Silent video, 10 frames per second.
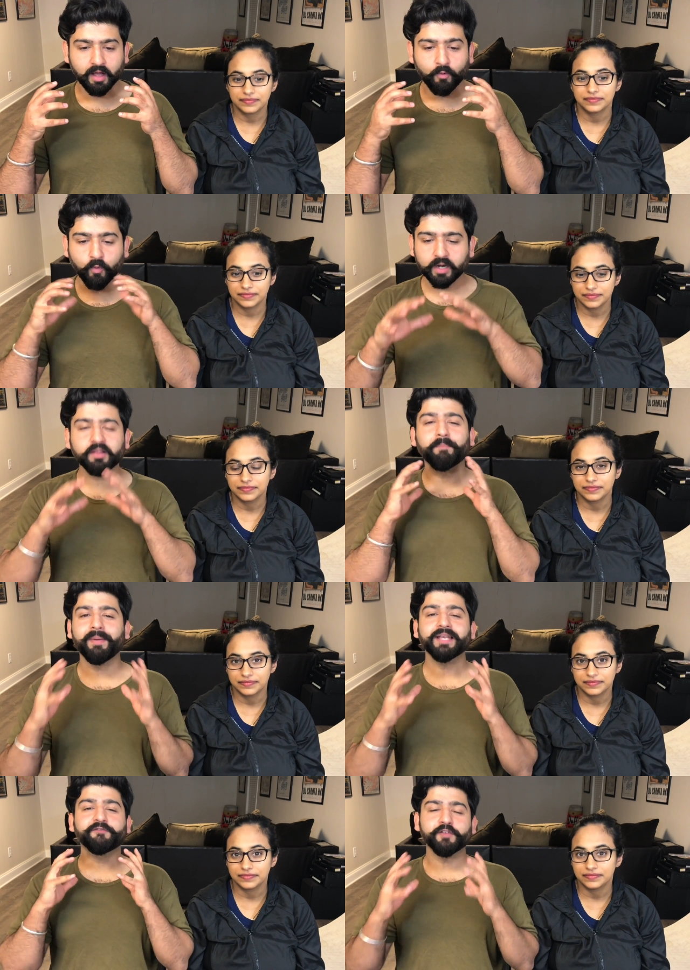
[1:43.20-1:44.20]
Speaker 1: uh, one of the
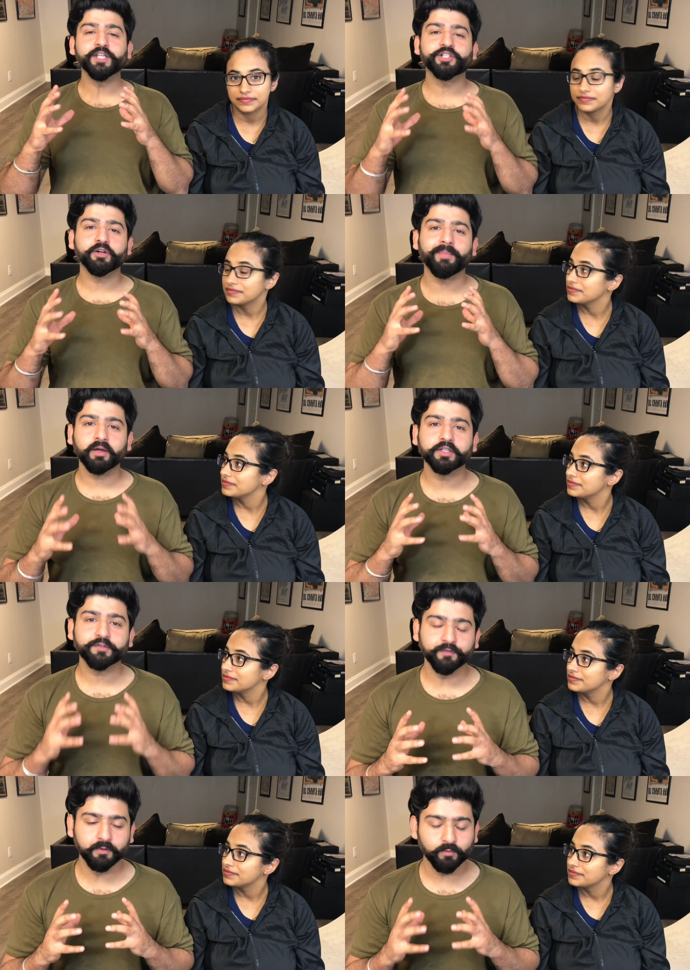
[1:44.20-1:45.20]
best feature about this
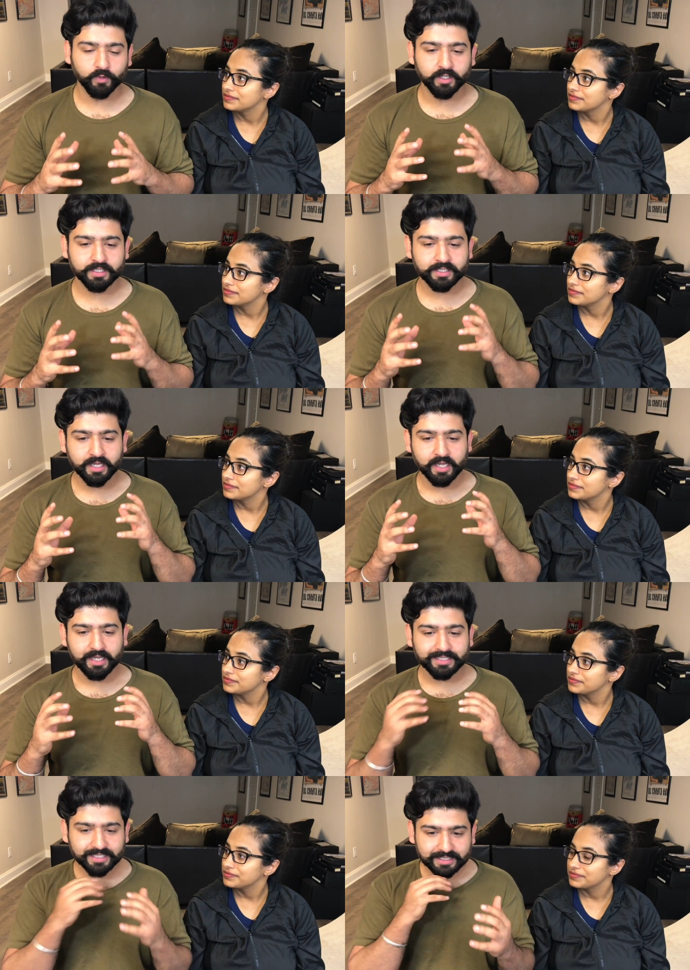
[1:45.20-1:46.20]
film was
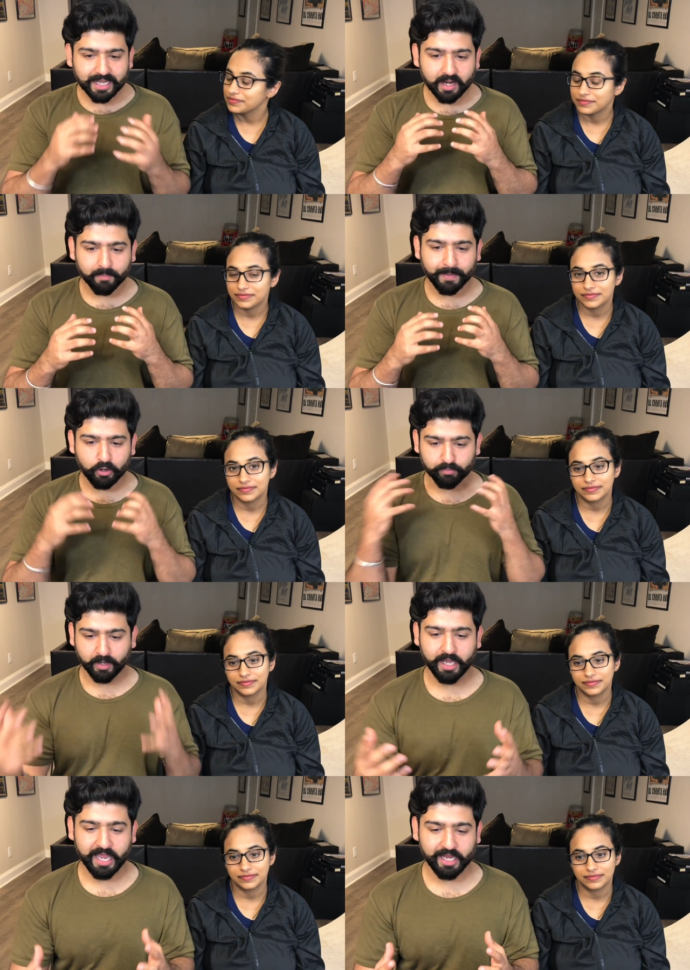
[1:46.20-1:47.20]
it's just not about
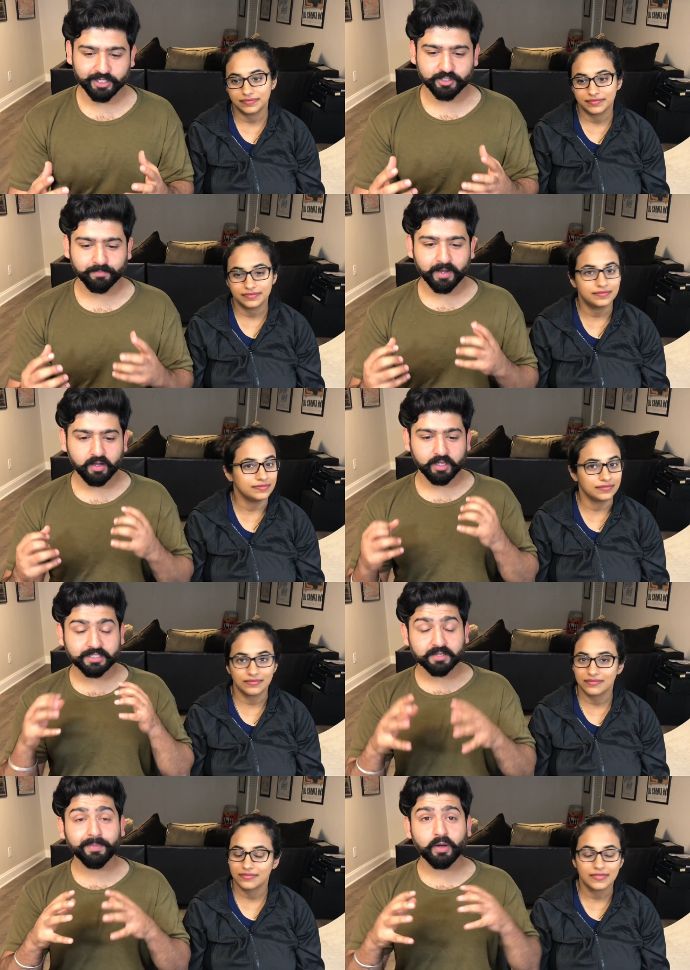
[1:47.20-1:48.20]
Mahesh. but mm.
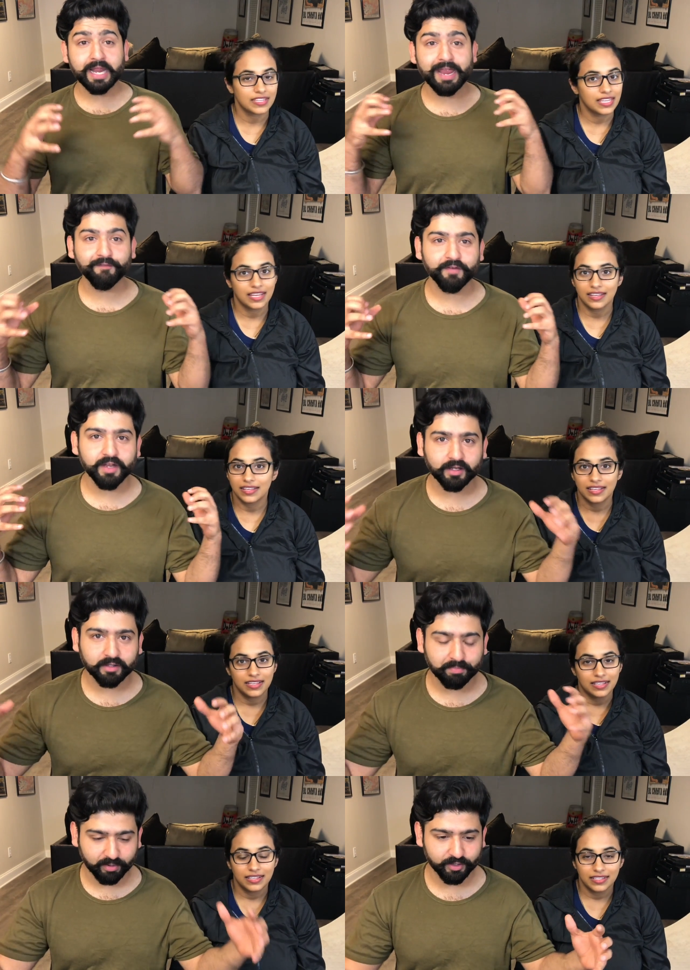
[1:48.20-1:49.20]
it's mm-hmm. about every
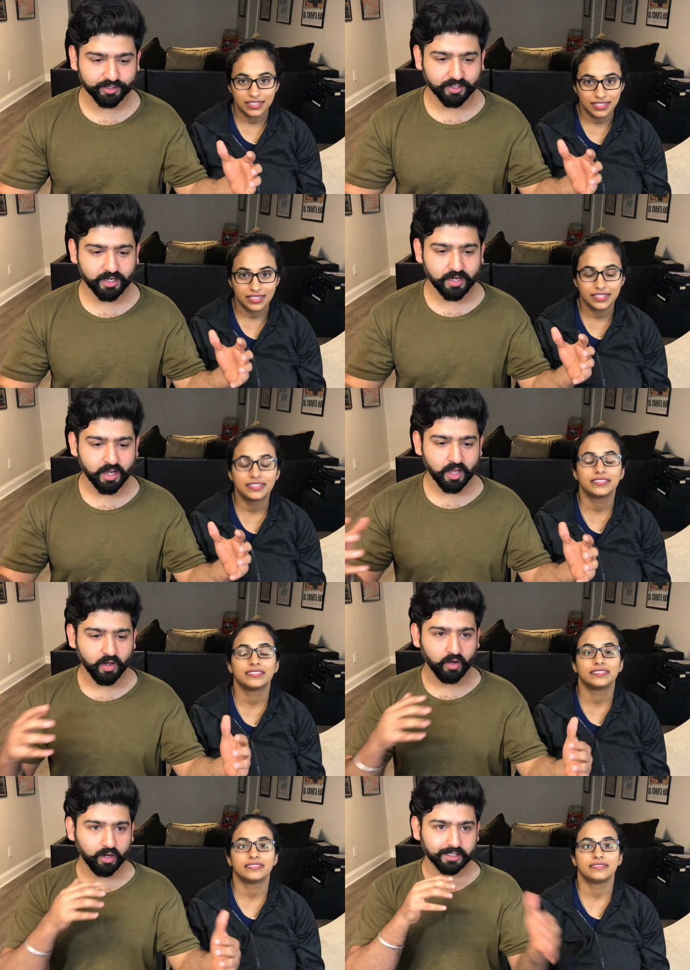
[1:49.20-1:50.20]
other person.
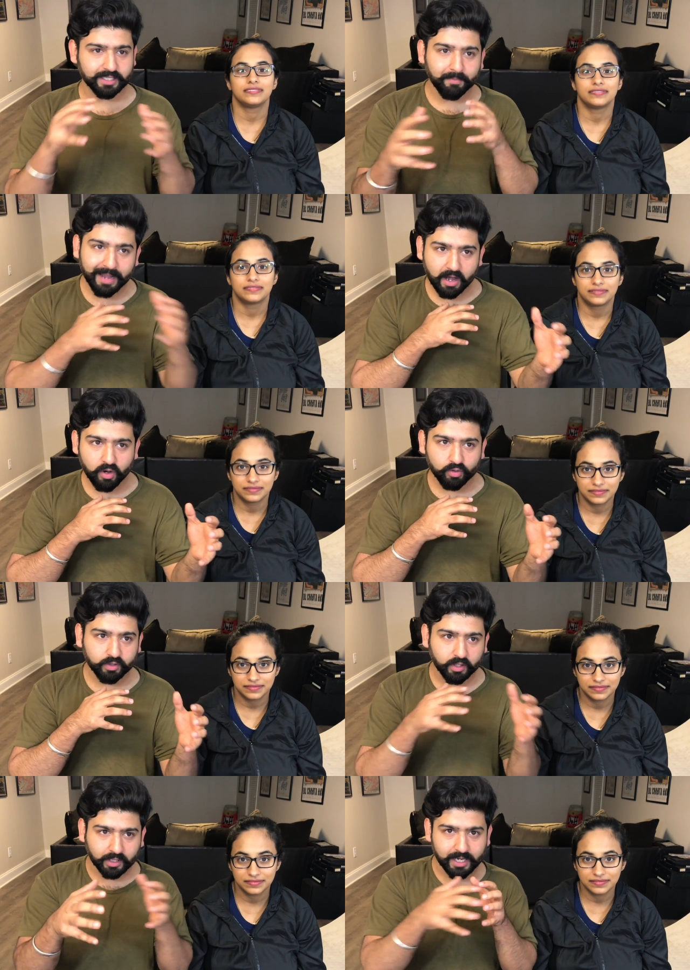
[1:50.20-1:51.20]
Somehow
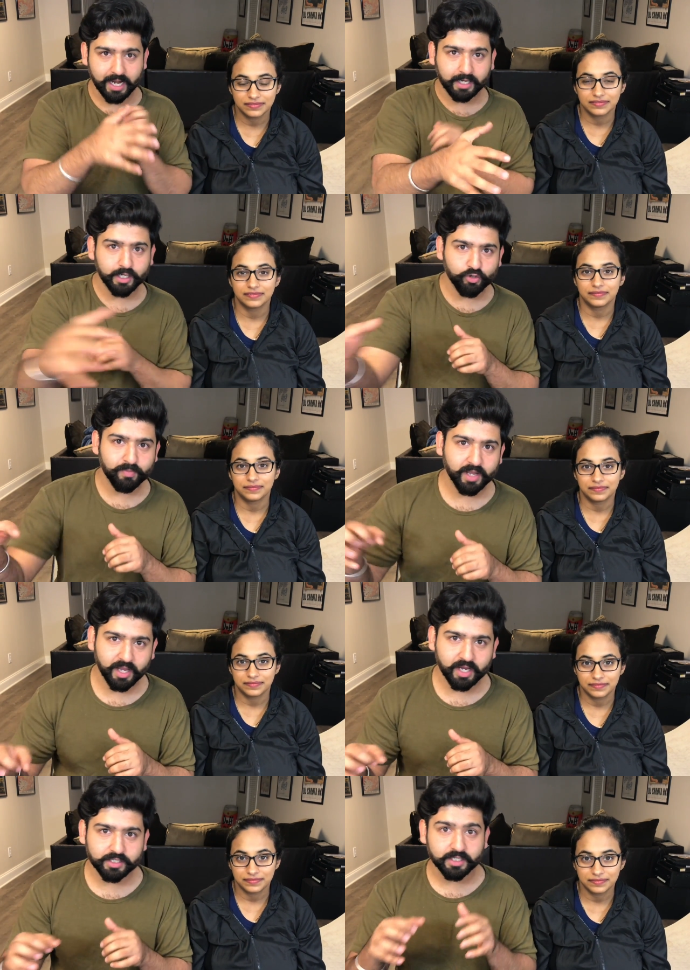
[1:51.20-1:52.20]
they're connected to
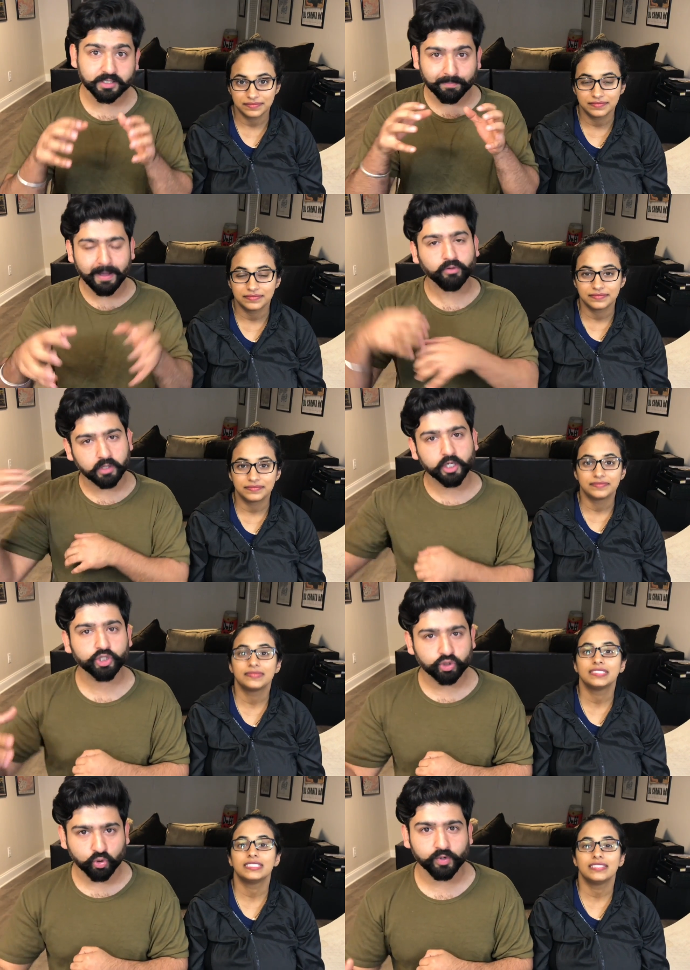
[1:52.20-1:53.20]
Mahesh. It's about their
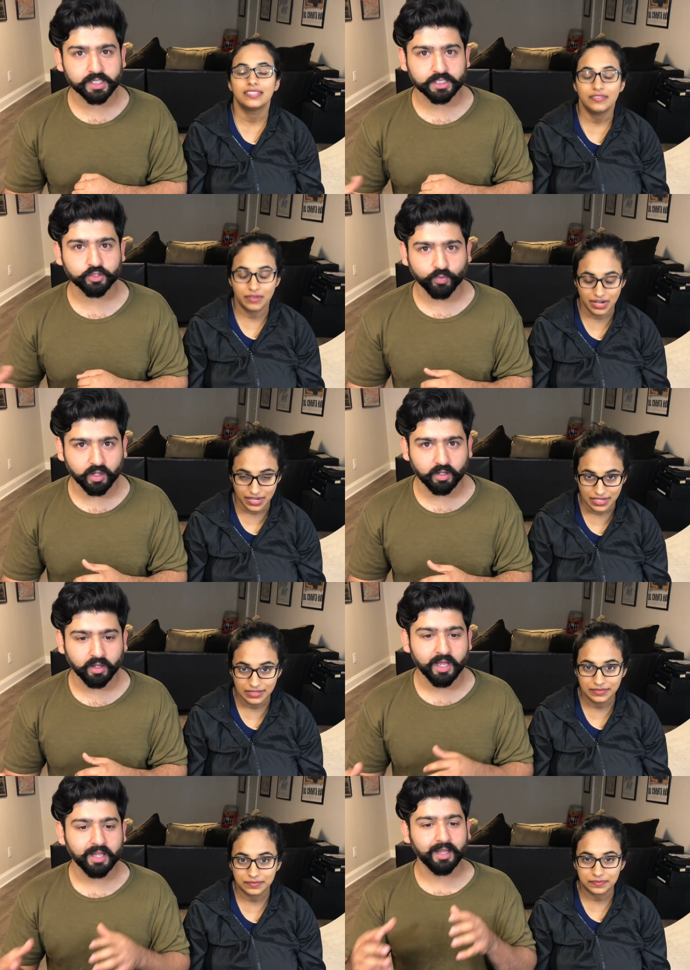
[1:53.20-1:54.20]
stories as right.
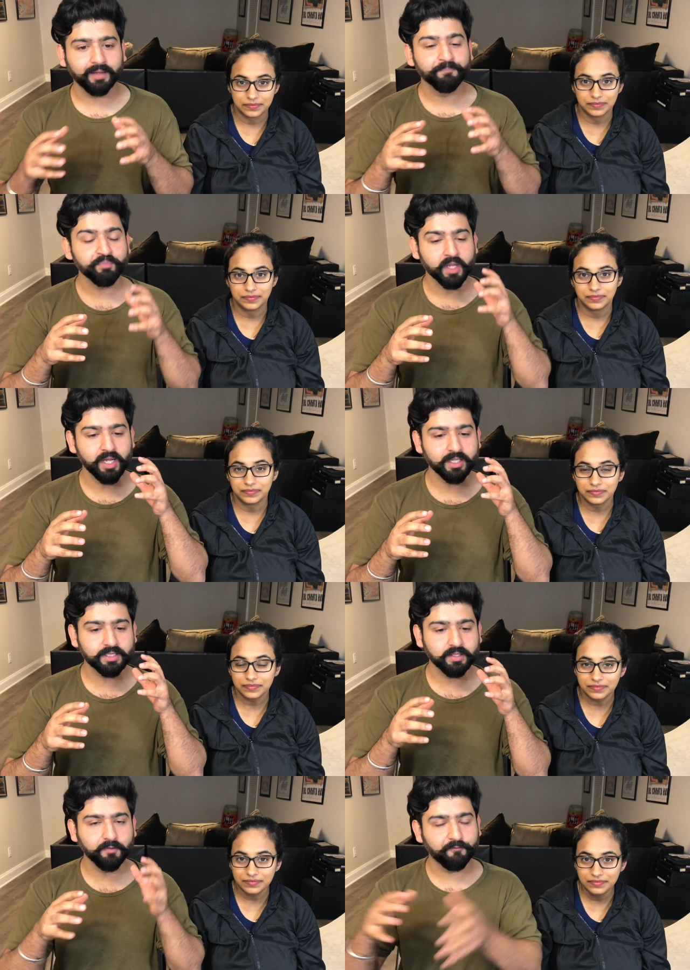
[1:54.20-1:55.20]
well, like
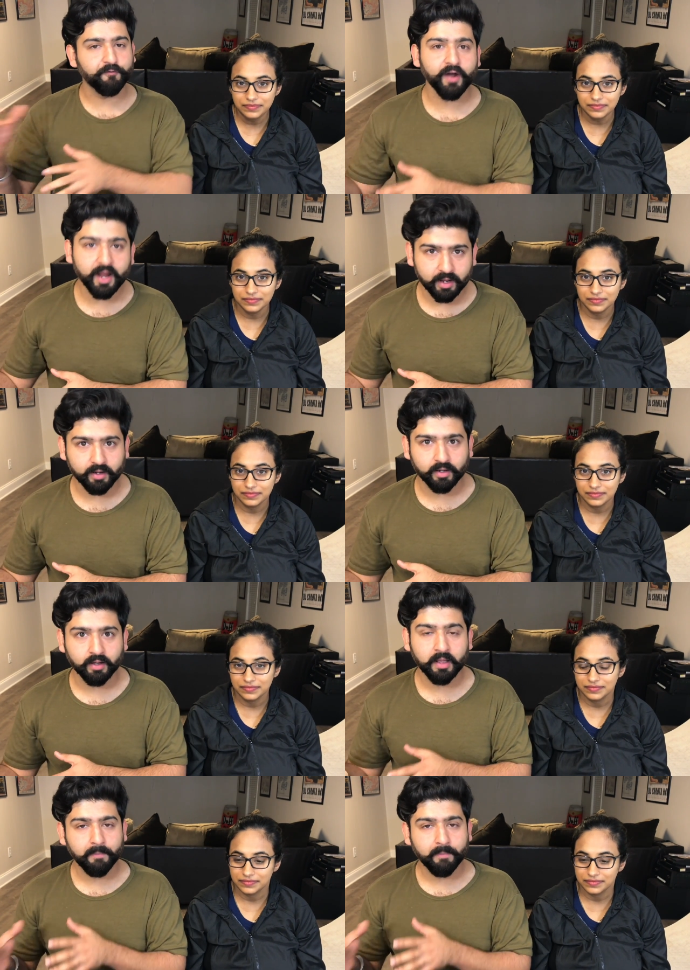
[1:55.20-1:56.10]
his uh, friend, uh,